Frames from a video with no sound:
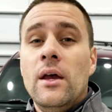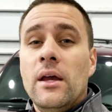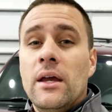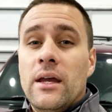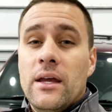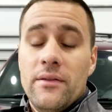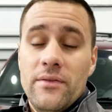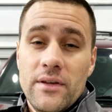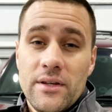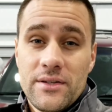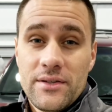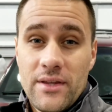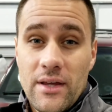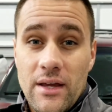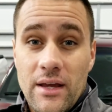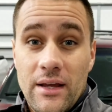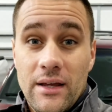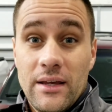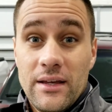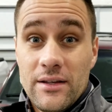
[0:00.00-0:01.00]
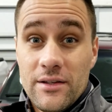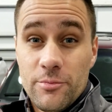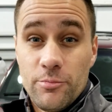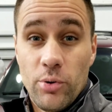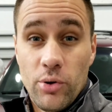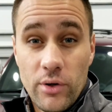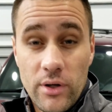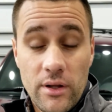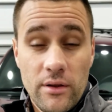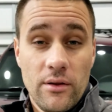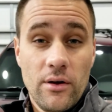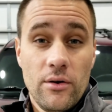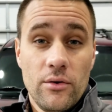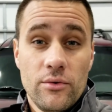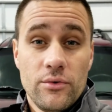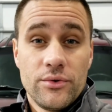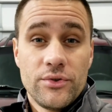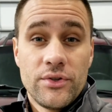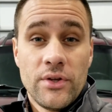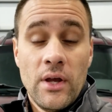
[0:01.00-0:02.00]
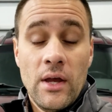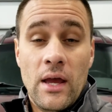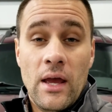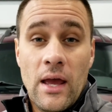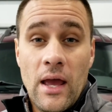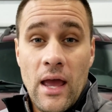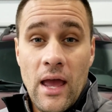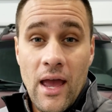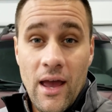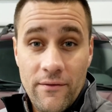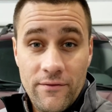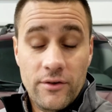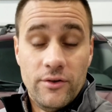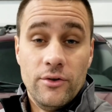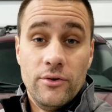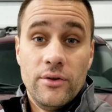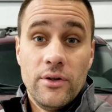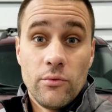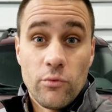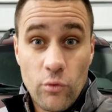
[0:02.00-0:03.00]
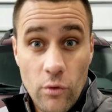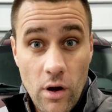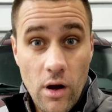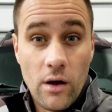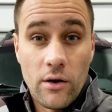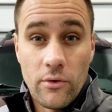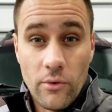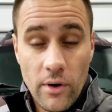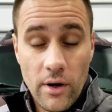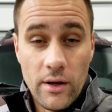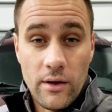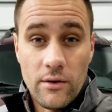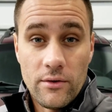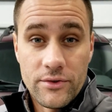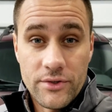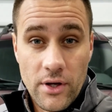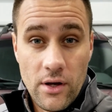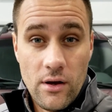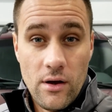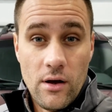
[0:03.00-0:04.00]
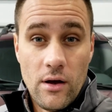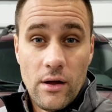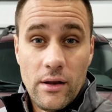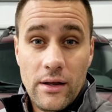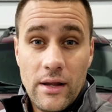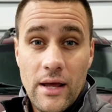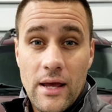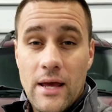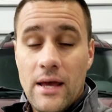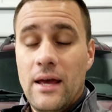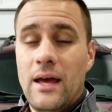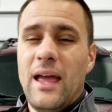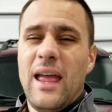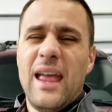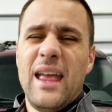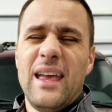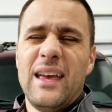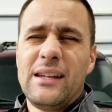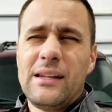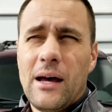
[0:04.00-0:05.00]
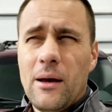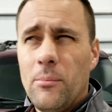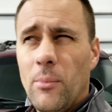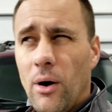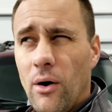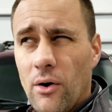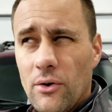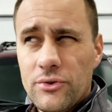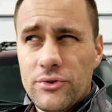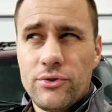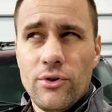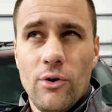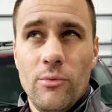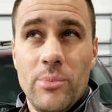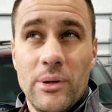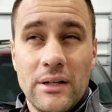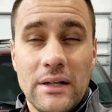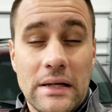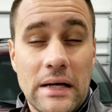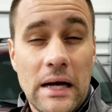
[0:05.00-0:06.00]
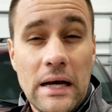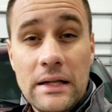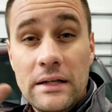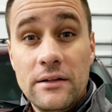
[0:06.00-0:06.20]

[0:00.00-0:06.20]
in this thing, is putting those heavy duty rock rails on. And I'm also been kind